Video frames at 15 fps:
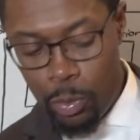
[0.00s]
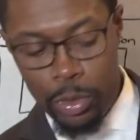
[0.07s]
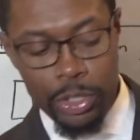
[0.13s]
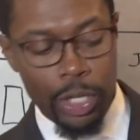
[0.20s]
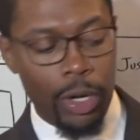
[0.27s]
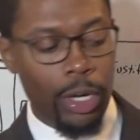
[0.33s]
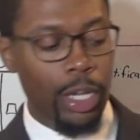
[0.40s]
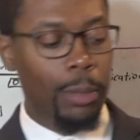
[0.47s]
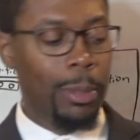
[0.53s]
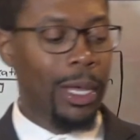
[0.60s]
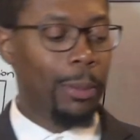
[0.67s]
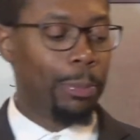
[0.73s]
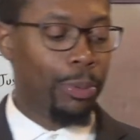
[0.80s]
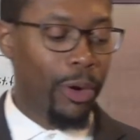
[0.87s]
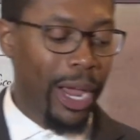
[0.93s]
We're talking
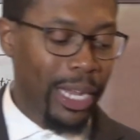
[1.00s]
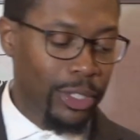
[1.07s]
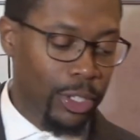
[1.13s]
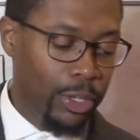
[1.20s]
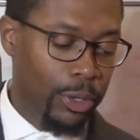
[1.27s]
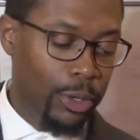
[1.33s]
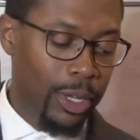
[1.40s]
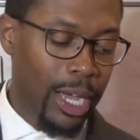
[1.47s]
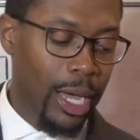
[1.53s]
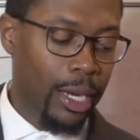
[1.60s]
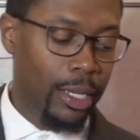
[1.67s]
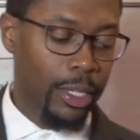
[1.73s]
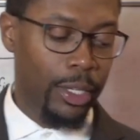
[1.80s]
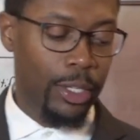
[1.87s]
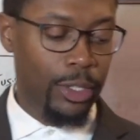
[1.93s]
about practical
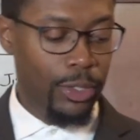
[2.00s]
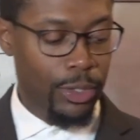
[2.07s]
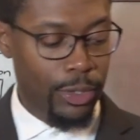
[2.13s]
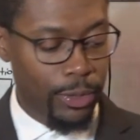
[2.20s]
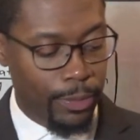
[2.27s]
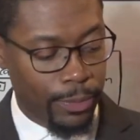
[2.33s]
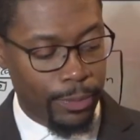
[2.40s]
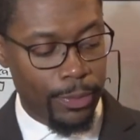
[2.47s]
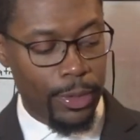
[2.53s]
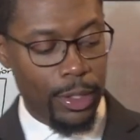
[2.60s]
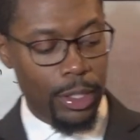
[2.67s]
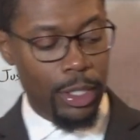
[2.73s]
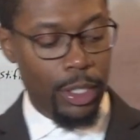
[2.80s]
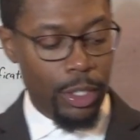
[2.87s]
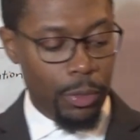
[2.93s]
godliness.
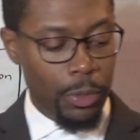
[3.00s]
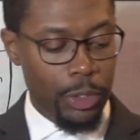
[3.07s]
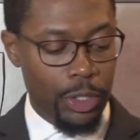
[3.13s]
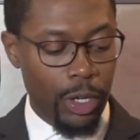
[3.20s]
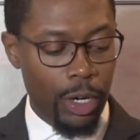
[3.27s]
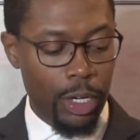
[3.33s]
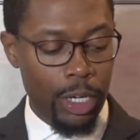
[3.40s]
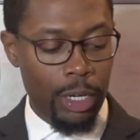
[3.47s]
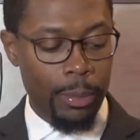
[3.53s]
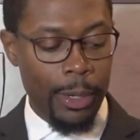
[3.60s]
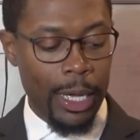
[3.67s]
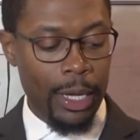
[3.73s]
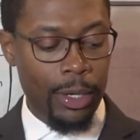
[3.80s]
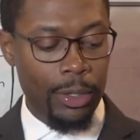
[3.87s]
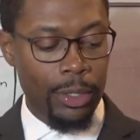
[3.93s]
We're talking
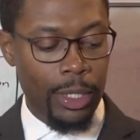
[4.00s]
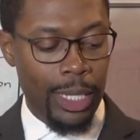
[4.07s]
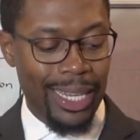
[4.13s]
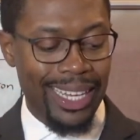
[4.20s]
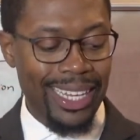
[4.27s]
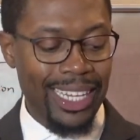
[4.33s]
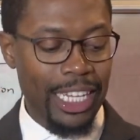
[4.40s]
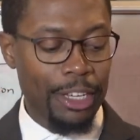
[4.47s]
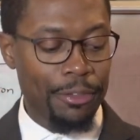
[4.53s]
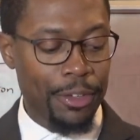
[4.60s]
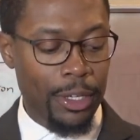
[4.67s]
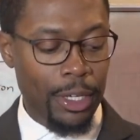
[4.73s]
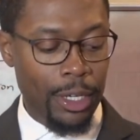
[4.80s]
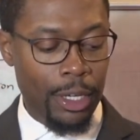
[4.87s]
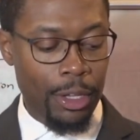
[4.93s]
about
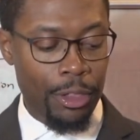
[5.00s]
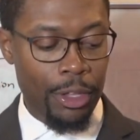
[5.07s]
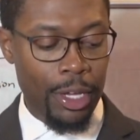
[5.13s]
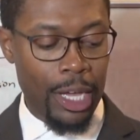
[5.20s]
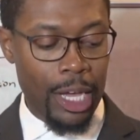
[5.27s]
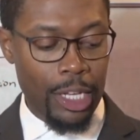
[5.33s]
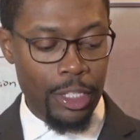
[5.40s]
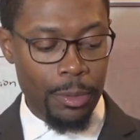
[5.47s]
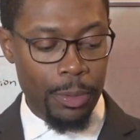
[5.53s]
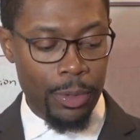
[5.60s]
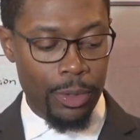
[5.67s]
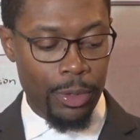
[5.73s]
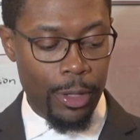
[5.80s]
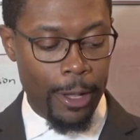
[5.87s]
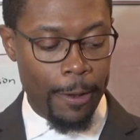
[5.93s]
living the
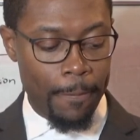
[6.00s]
gospel.